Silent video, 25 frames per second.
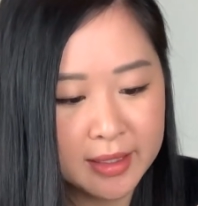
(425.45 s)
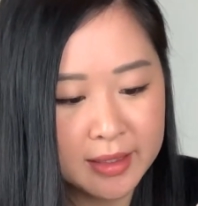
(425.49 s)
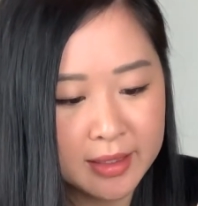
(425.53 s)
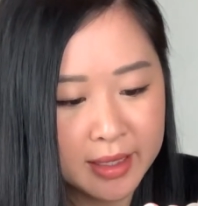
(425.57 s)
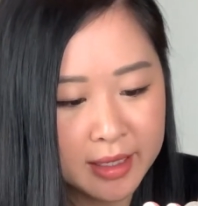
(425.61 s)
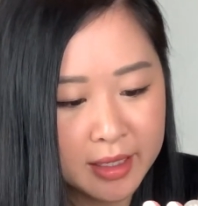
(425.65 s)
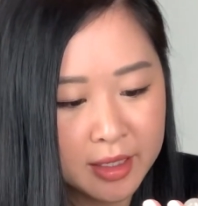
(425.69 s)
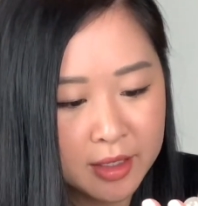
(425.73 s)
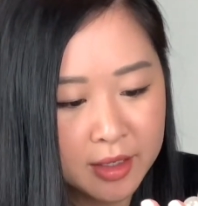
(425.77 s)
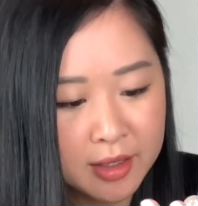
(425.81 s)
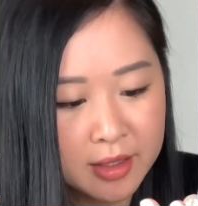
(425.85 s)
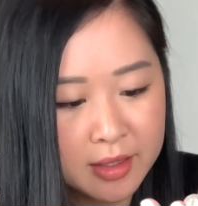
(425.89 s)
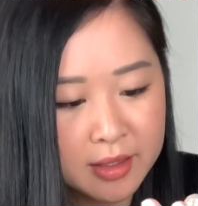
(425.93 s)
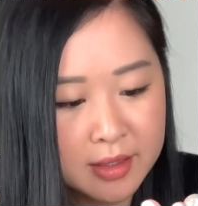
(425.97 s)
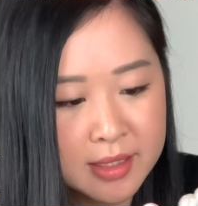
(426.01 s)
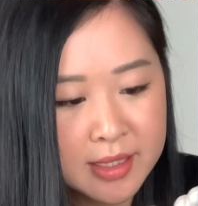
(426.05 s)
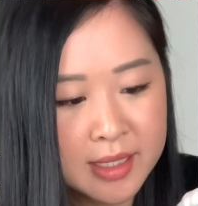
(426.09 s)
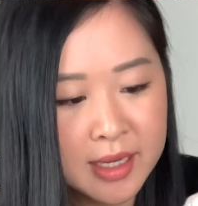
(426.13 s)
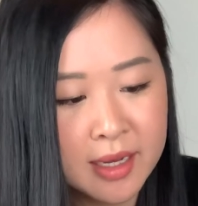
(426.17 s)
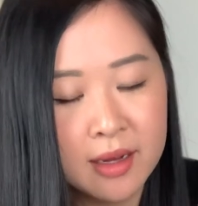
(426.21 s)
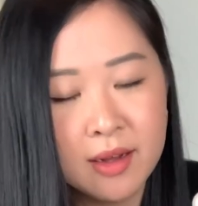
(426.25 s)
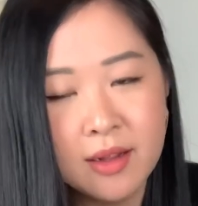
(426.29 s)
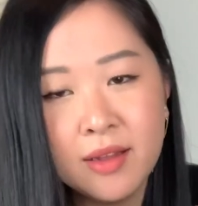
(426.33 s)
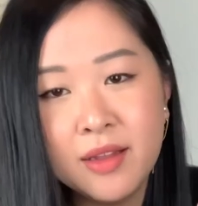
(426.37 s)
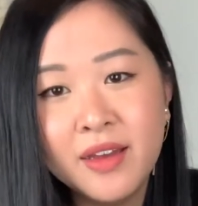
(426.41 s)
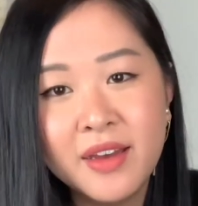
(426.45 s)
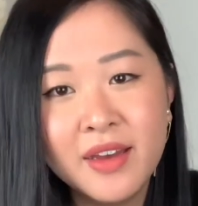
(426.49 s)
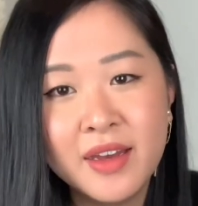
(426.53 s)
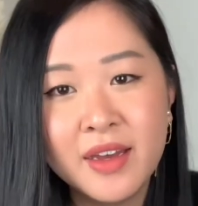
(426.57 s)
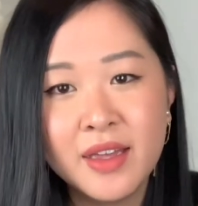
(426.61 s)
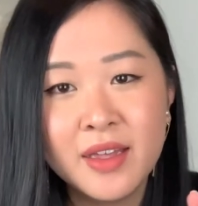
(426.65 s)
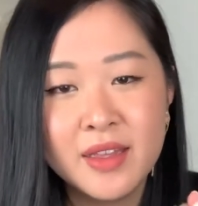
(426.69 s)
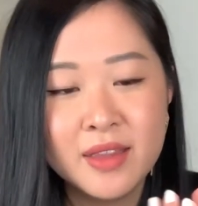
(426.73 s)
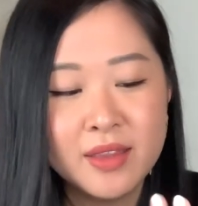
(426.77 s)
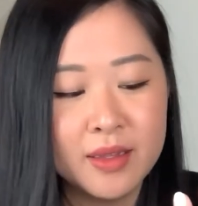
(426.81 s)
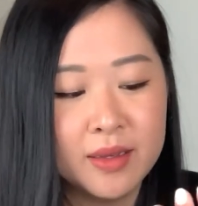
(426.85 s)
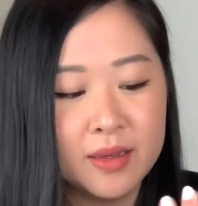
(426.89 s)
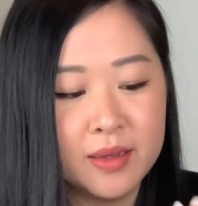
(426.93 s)
Like, you can tell
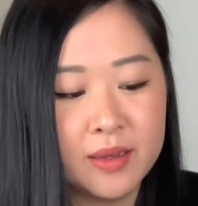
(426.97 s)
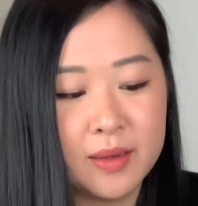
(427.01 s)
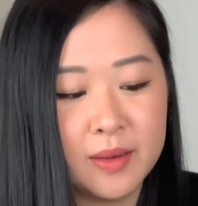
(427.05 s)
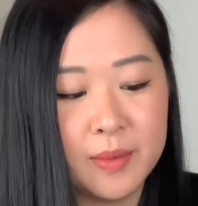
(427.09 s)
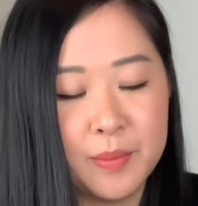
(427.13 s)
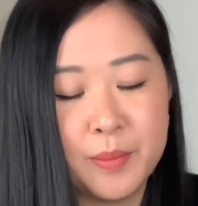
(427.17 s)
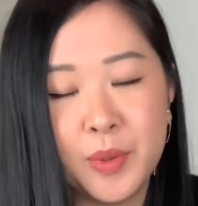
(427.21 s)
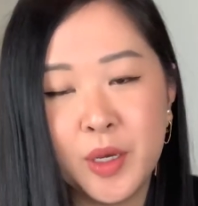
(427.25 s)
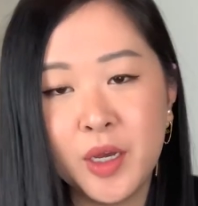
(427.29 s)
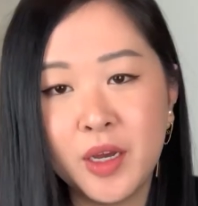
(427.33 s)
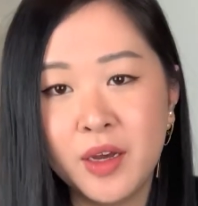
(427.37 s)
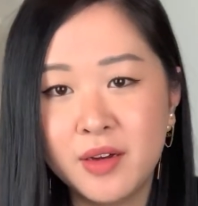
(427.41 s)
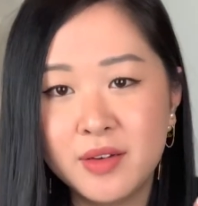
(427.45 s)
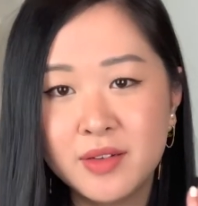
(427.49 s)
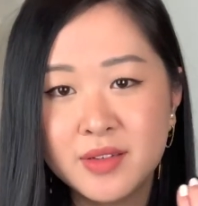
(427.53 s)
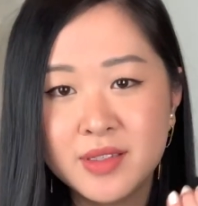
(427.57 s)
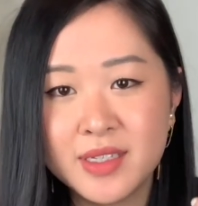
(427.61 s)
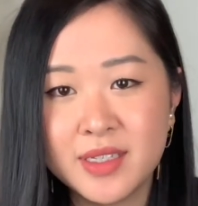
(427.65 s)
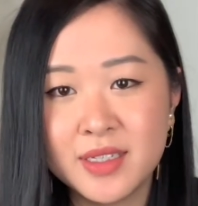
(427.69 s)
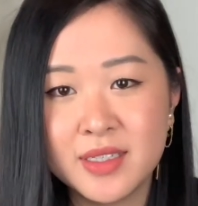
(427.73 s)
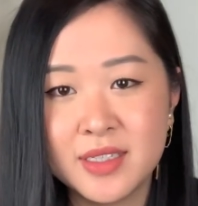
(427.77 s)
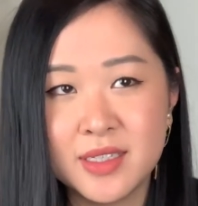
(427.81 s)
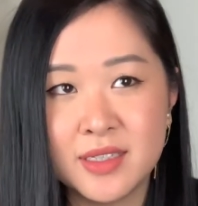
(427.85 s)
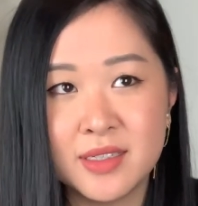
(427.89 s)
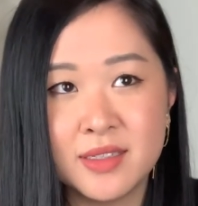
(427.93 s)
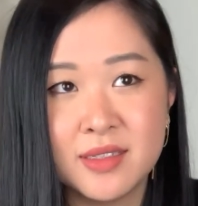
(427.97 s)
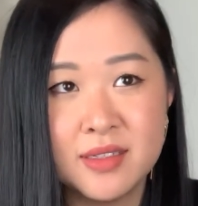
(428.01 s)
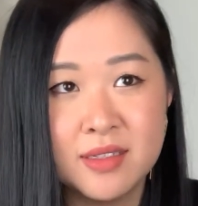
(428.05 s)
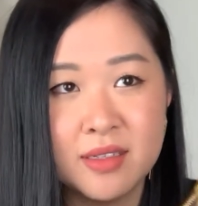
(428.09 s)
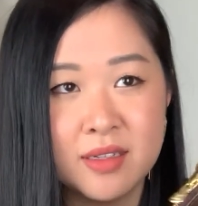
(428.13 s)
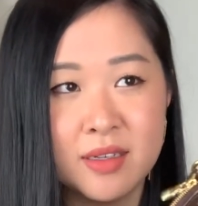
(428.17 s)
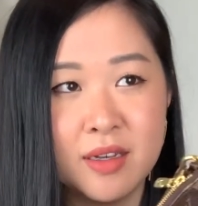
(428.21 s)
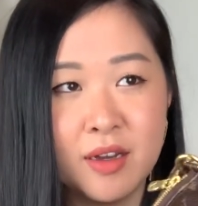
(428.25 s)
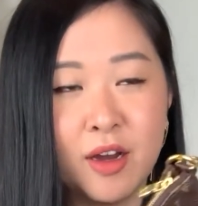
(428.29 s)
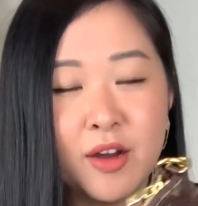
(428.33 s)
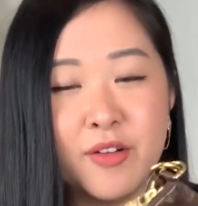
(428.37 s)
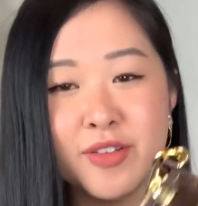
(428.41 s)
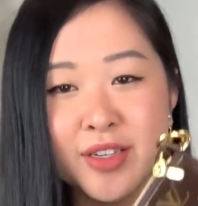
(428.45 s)
the pearls are just,
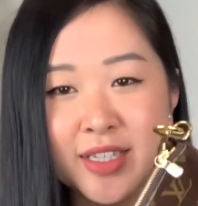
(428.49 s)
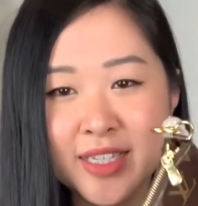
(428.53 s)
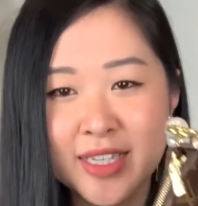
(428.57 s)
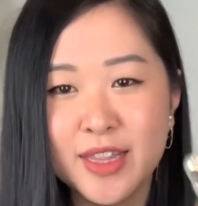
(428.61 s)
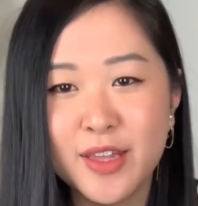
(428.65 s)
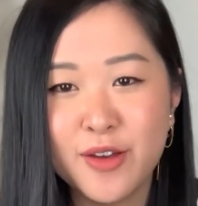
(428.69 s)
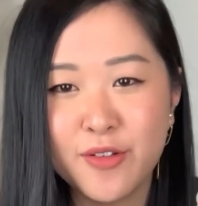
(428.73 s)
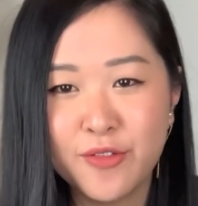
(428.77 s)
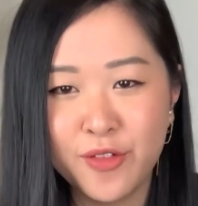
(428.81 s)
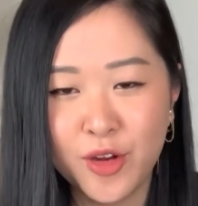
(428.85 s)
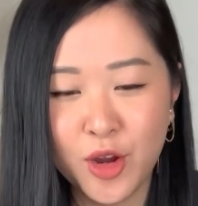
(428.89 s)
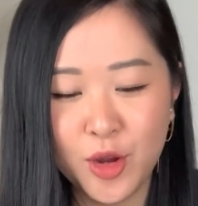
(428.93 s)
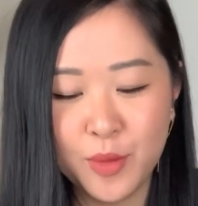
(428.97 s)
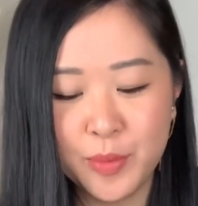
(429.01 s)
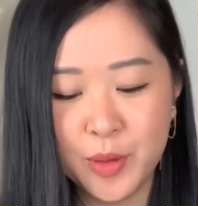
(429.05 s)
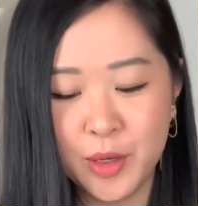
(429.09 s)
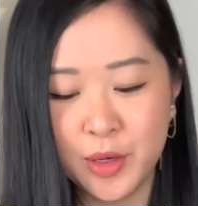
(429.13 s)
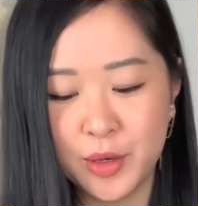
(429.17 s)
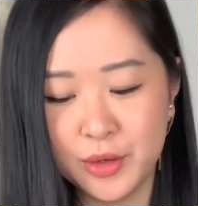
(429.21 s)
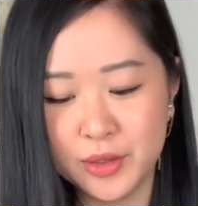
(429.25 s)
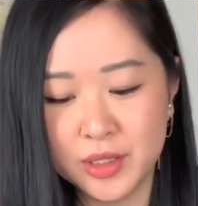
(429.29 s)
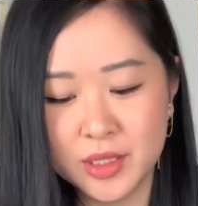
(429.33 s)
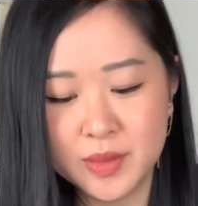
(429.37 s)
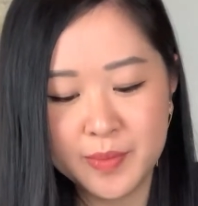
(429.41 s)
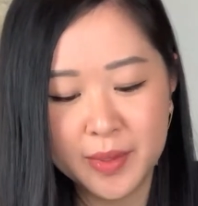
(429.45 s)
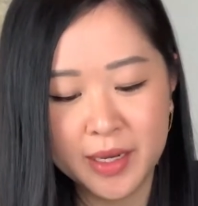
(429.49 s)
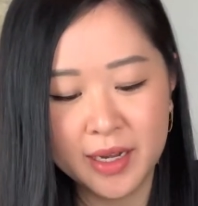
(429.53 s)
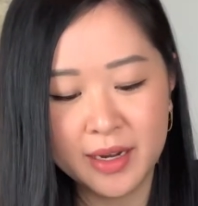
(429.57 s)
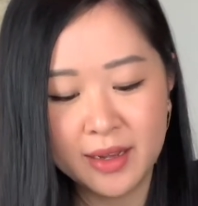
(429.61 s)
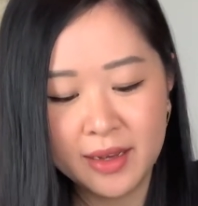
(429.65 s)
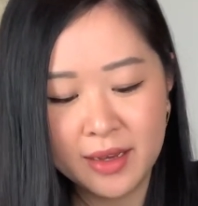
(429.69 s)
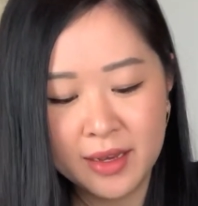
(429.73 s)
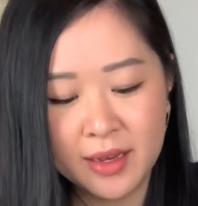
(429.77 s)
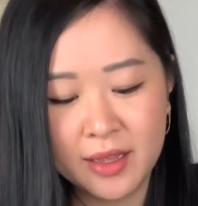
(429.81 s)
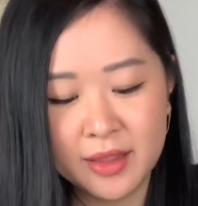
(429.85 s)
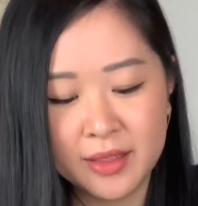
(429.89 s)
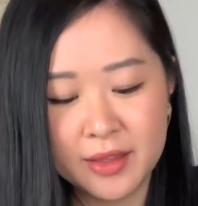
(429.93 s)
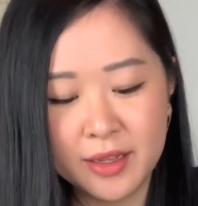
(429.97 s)
obviously they're faux pearls, but
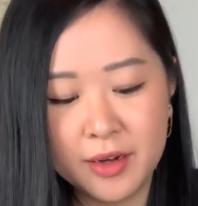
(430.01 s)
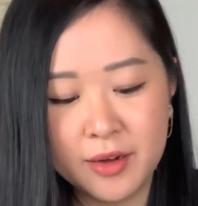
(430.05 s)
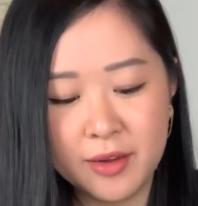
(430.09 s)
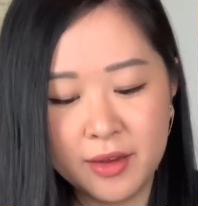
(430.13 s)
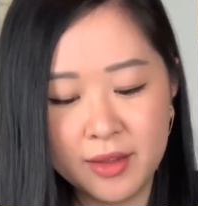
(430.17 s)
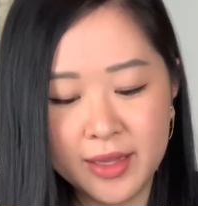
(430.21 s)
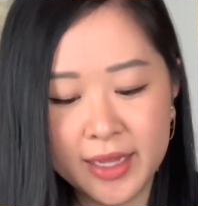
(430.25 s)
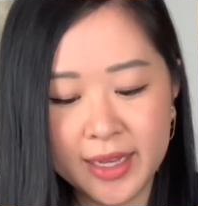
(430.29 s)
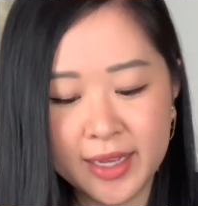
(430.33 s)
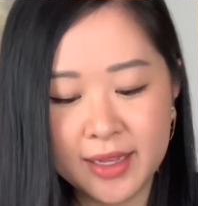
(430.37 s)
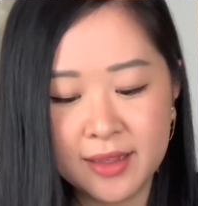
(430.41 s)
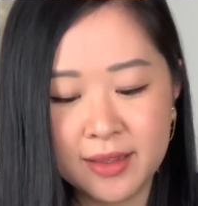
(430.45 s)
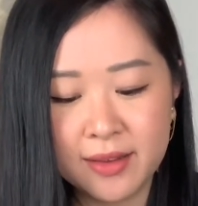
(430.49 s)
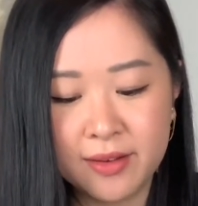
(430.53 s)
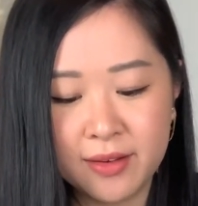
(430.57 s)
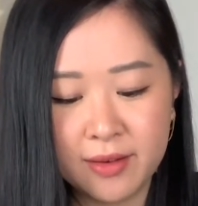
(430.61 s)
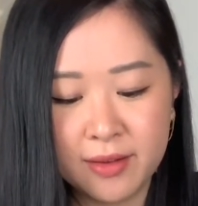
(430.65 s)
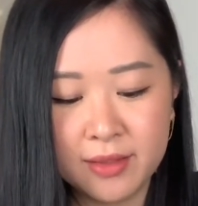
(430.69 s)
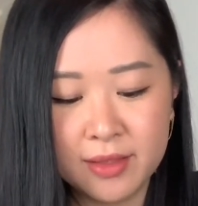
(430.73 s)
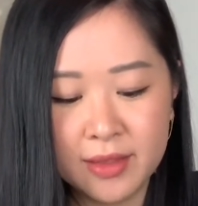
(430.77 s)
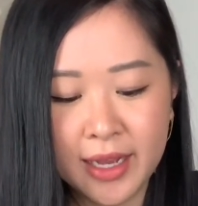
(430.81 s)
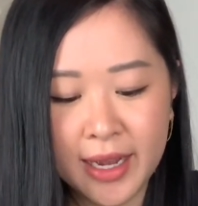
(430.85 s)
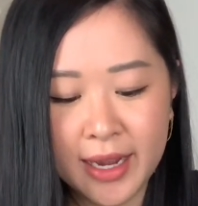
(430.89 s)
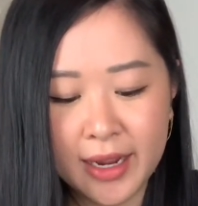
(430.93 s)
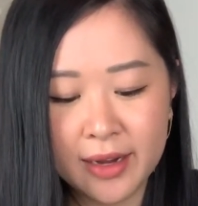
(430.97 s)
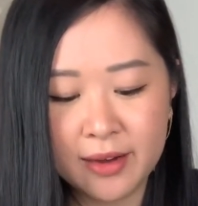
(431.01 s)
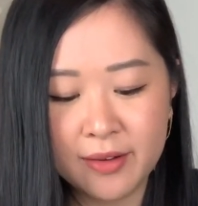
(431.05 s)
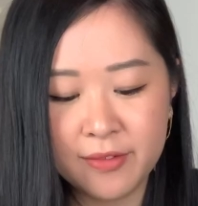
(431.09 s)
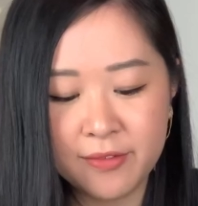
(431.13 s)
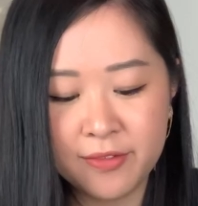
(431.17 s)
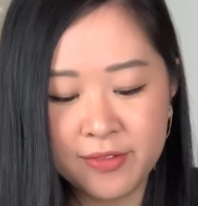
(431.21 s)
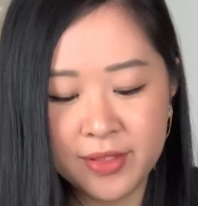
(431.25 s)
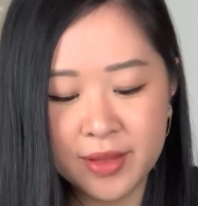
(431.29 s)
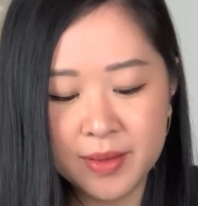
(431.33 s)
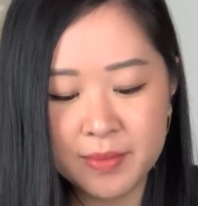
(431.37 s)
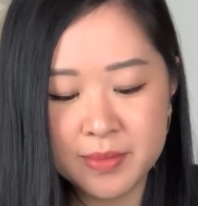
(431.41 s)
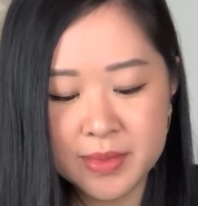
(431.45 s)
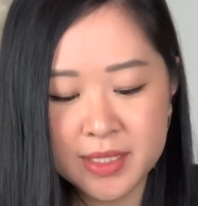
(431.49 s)
they're not like light and
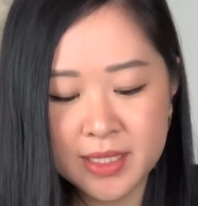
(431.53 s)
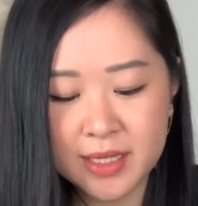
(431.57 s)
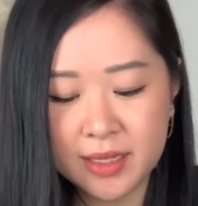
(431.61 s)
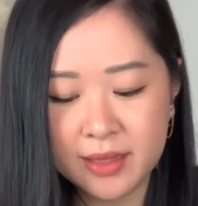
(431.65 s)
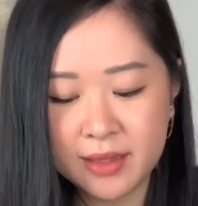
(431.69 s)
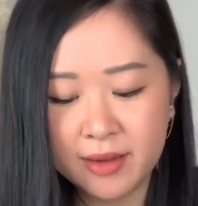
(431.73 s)
flimsy.